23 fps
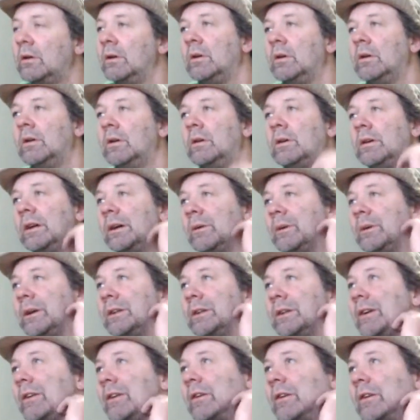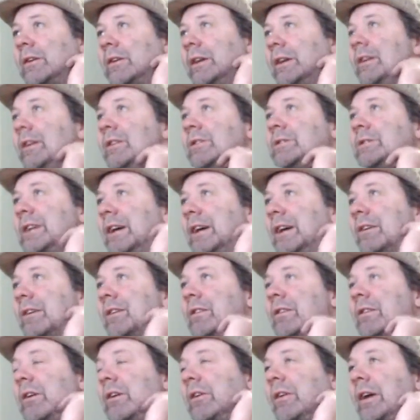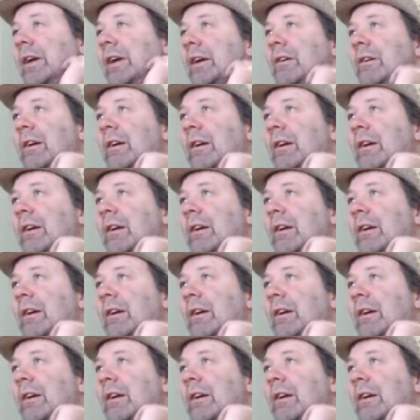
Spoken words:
That way it's all clean and sterile and all that crap.